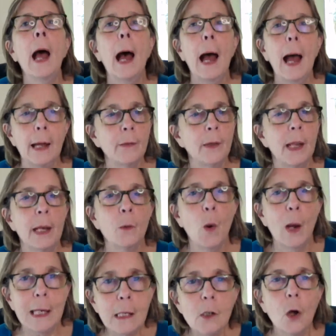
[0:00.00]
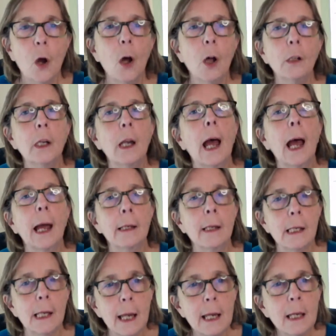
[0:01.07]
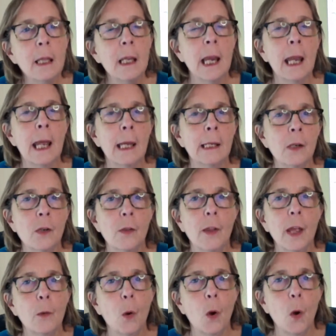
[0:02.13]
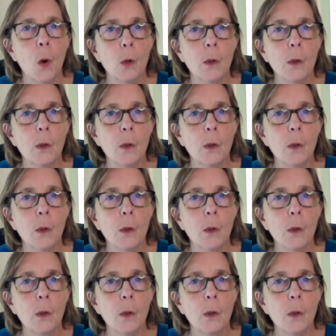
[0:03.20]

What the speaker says: and they went on, and in the end, they were all